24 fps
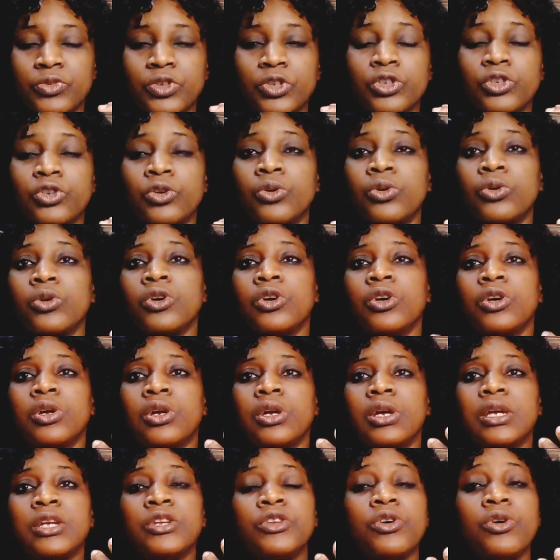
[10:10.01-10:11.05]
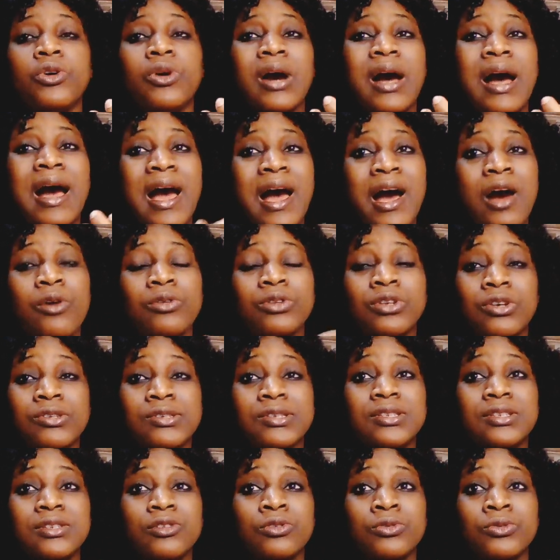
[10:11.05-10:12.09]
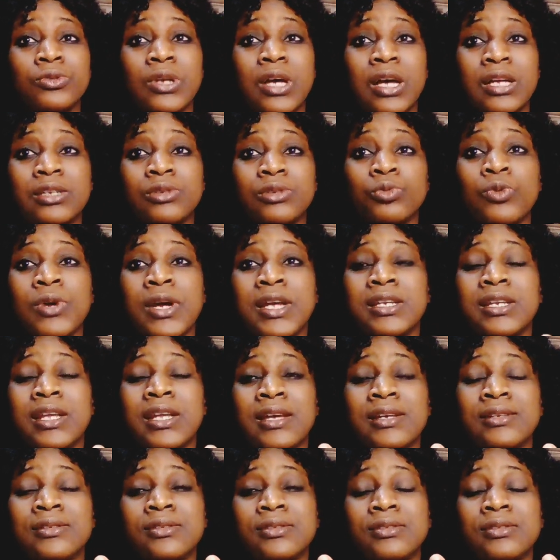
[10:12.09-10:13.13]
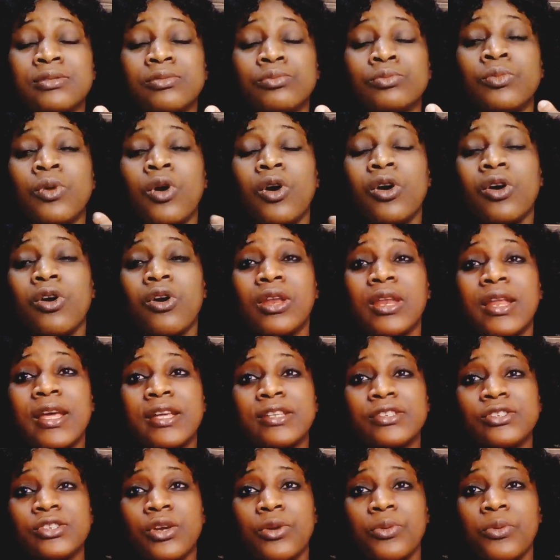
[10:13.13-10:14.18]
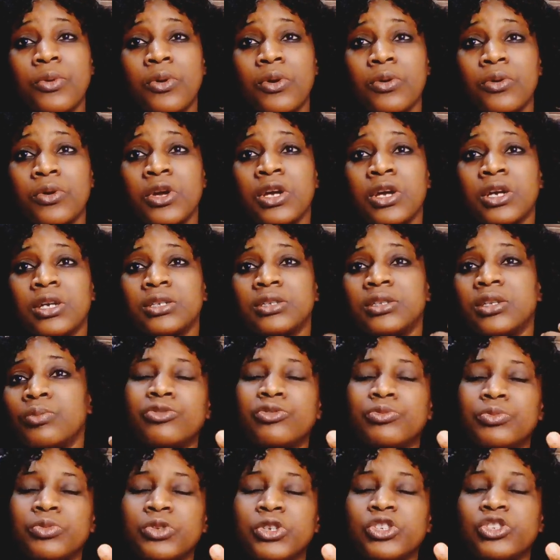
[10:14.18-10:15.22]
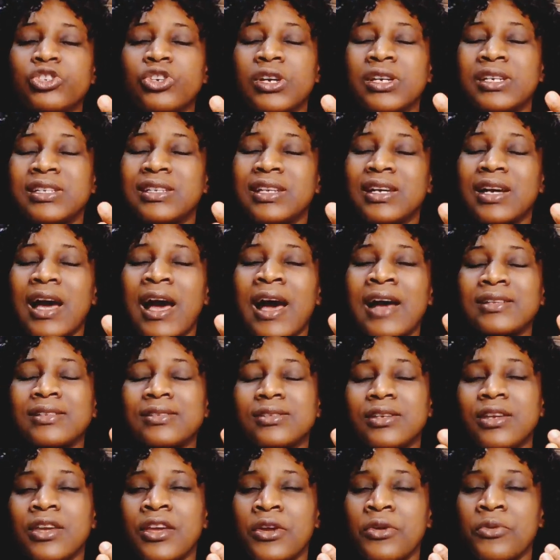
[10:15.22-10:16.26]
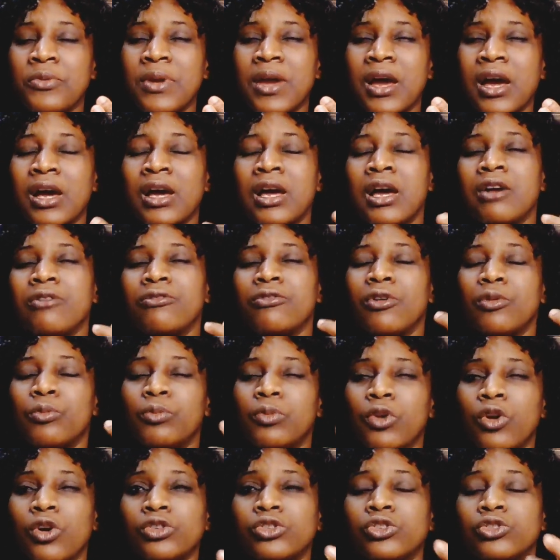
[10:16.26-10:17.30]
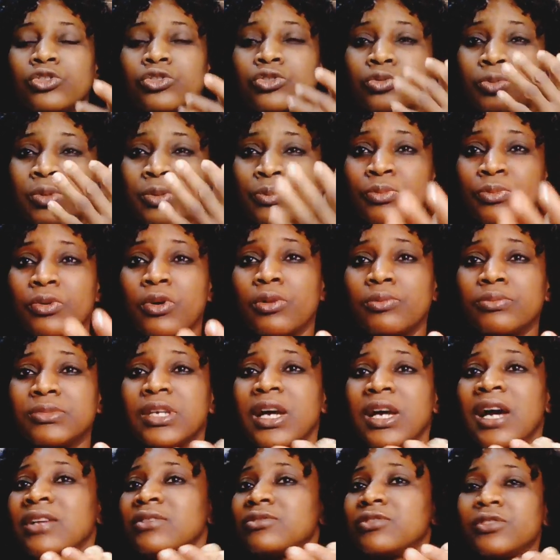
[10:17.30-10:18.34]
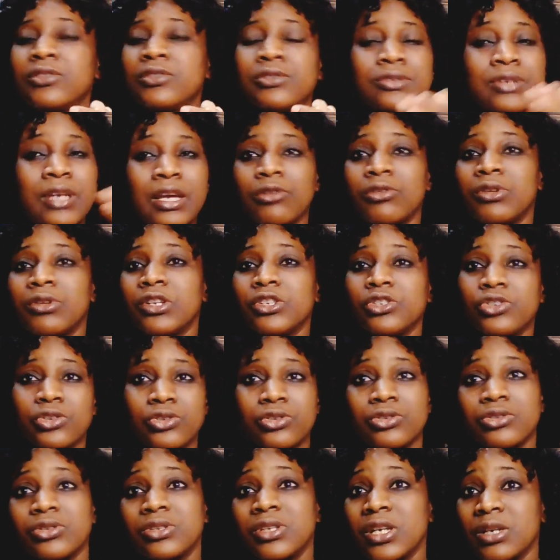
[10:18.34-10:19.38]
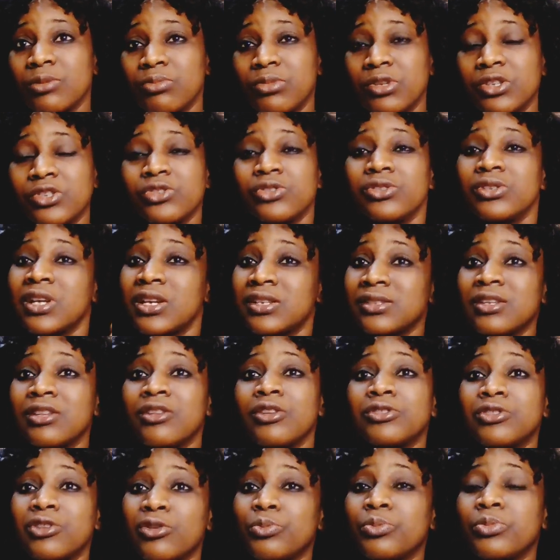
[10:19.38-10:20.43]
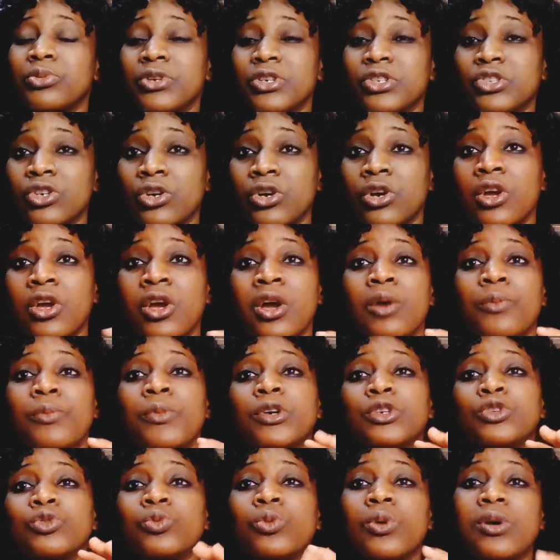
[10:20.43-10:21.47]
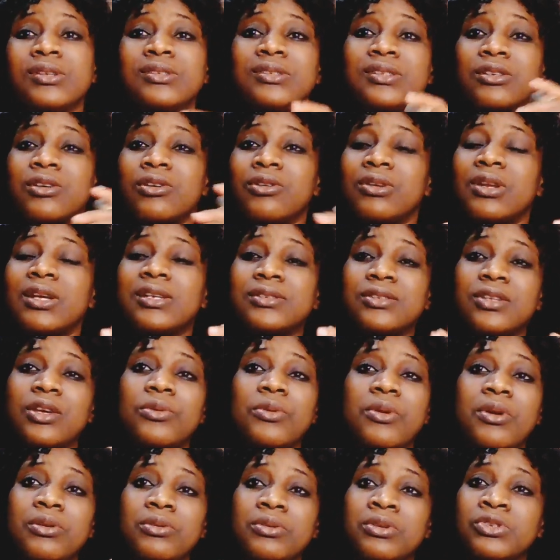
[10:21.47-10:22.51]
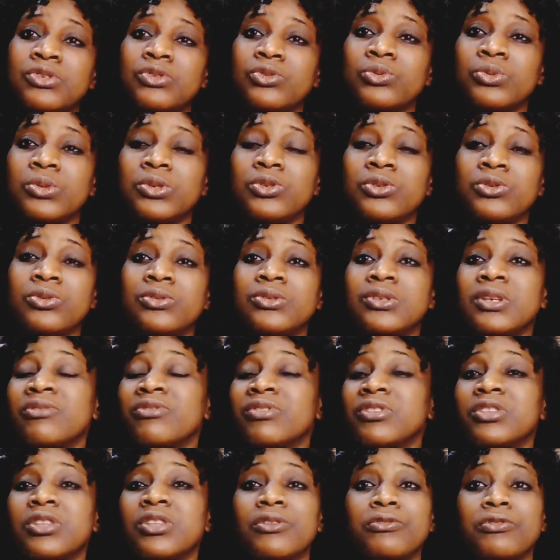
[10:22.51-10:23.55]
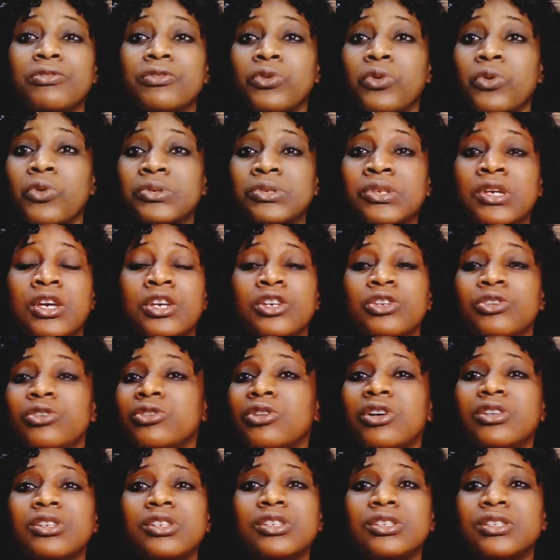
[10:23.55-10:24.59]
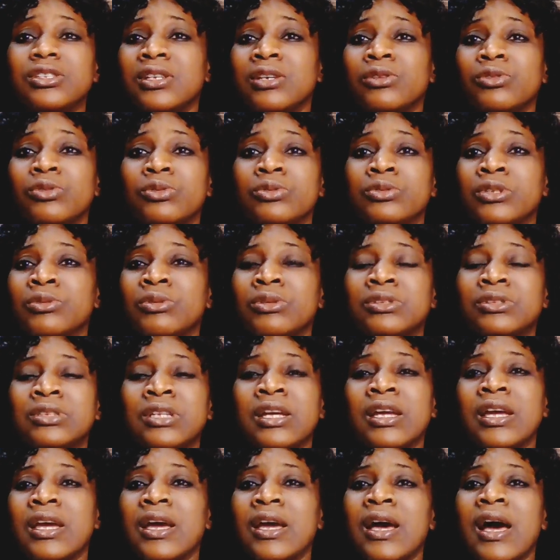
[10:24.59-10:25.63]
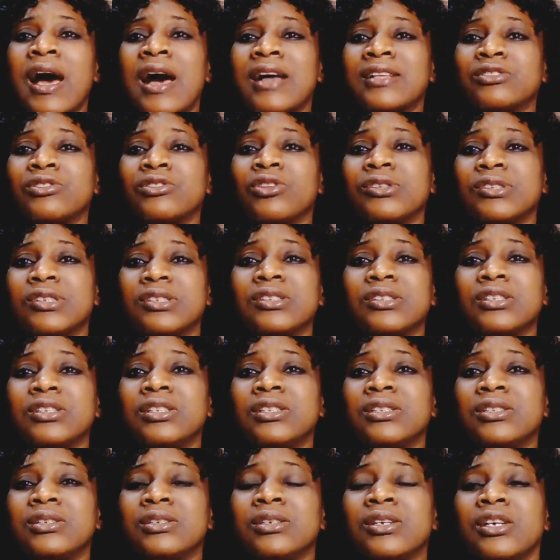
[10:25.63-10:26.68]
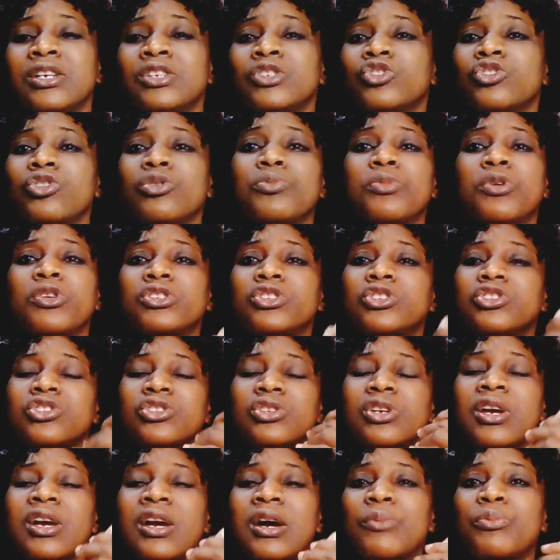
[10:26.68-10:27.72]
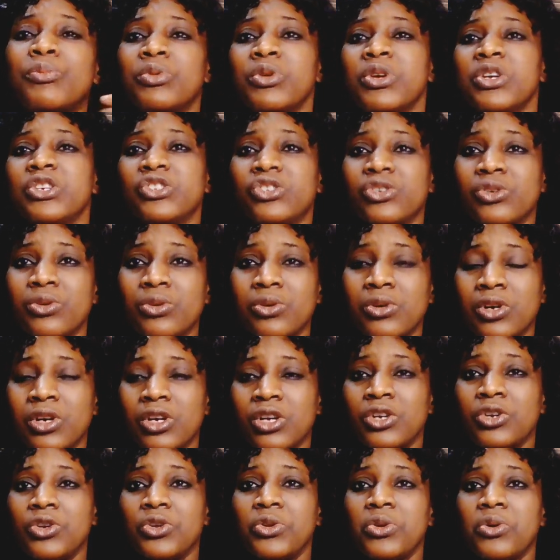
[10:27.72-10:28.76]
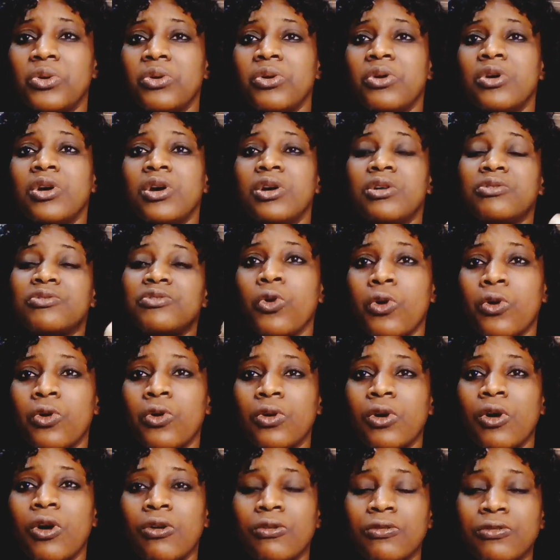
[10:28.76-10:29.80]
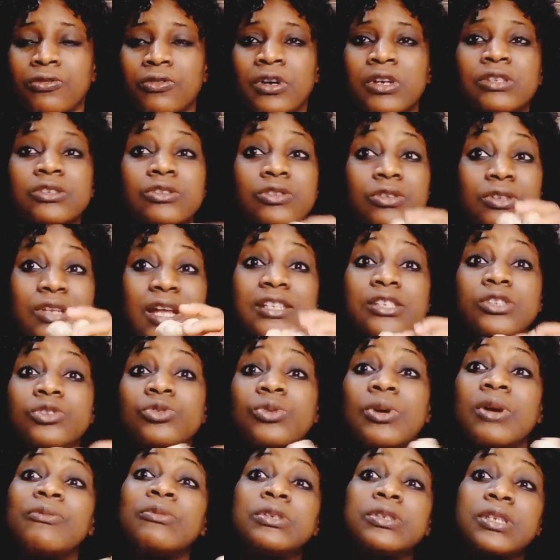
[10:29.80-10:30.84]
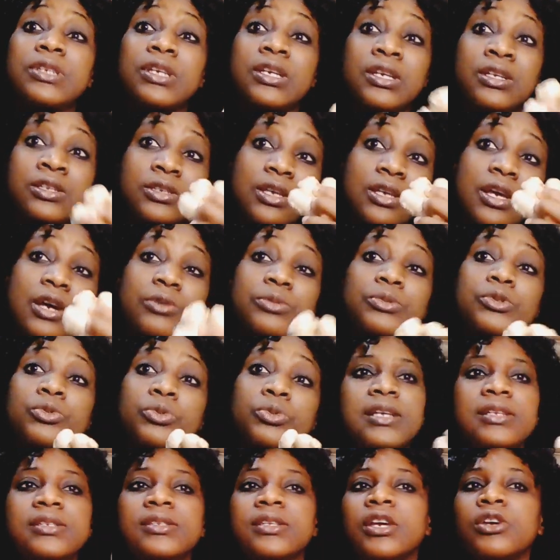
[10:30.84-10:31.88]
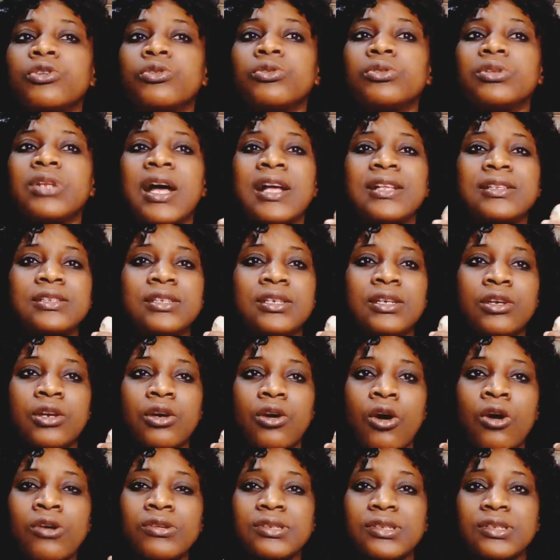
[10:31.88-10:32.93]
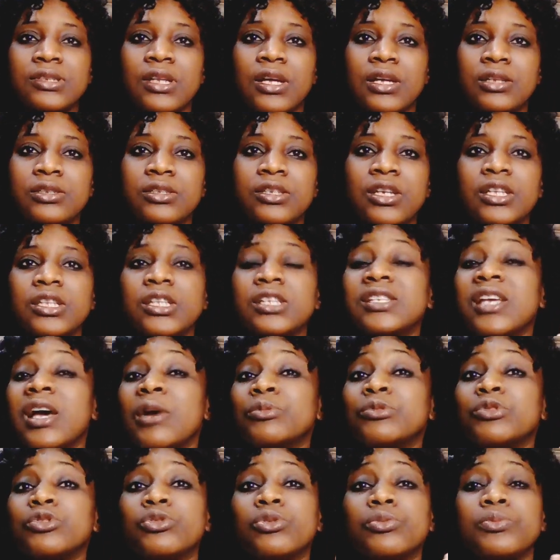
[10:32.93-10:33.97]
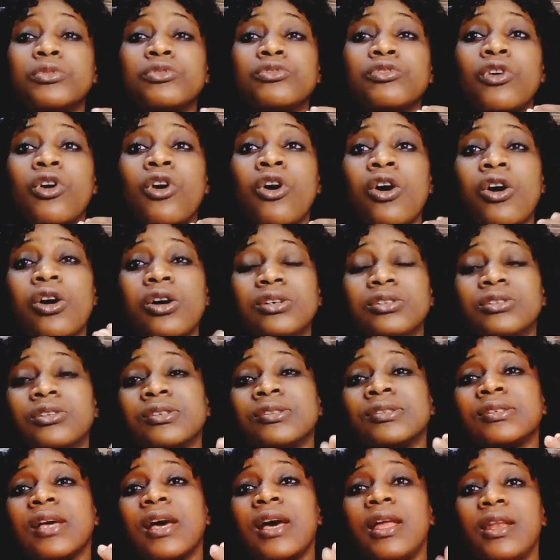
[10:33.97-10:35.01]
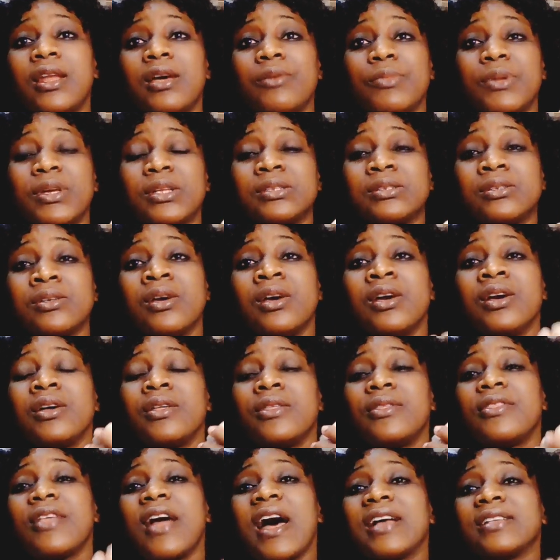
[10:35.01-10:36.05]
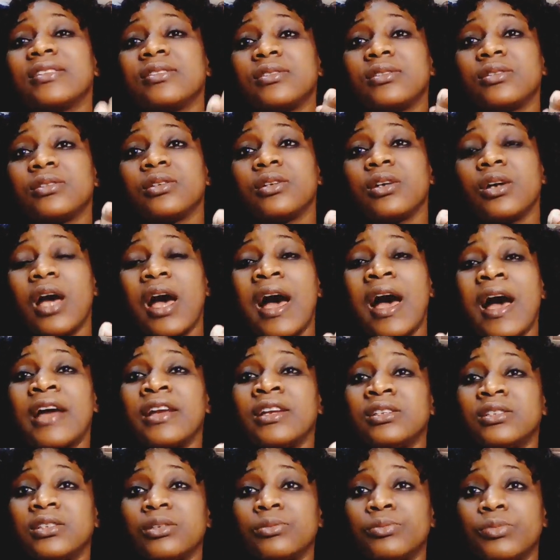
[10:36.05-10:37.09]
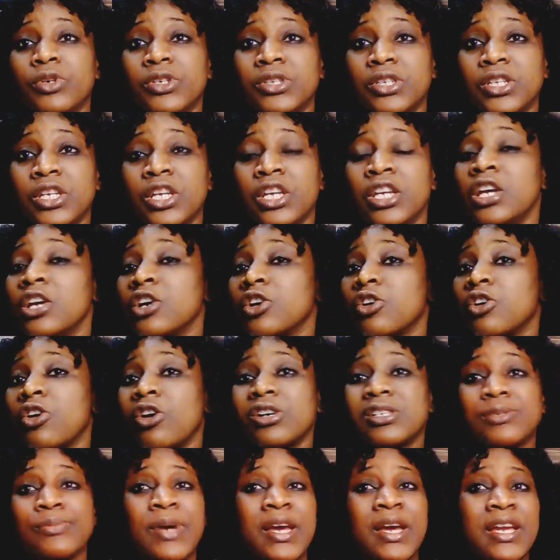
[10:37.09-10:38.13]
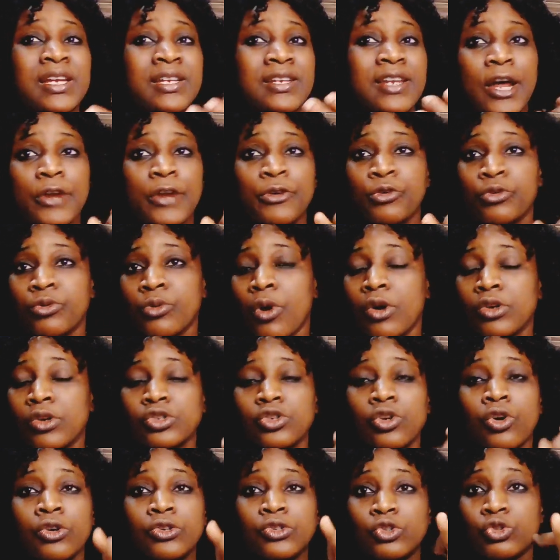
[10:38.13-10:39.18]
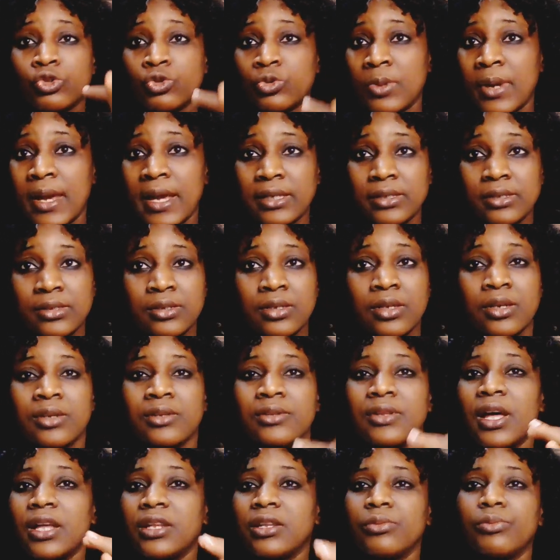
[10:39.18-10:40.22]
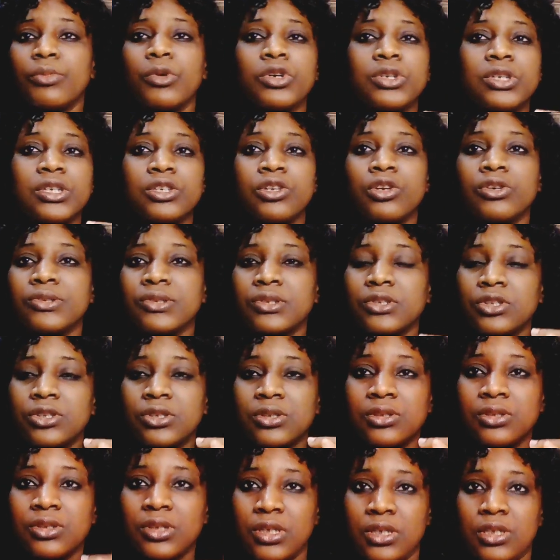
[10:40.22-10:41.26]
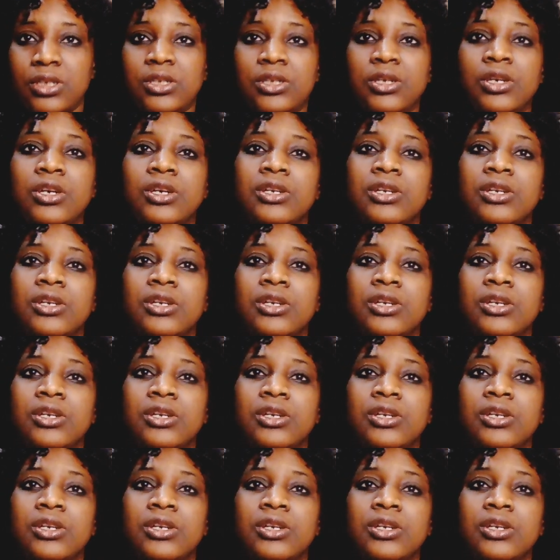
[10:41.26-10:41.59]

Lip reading: You know, how does it do that? When there is more cholesterol, a lot of pressure in the heart area for blood to be pumped and for circulation to take place. So there's a lot of pressure. But once the cholesterol is reduced, everything flows, you don't need the heart doesn't need so much pressure, you know, flow off. So that is why we say it helps. It's a good antioxidant, yet it helps to remove all those elements that are in the body caused by either drugs or stress that the body doesn't need.